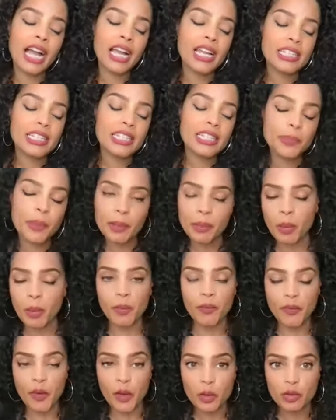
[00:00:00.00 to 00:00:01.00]
experiment with
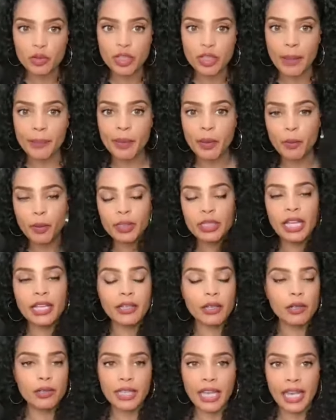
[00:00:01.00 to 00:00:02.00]
Photoshopping, we're like,
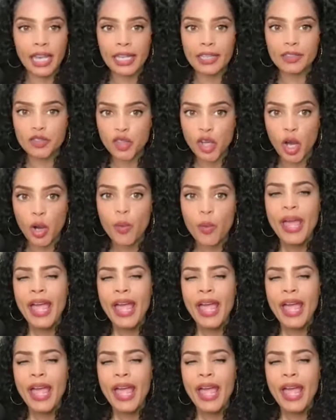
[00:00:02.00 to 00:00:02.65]
okay, so,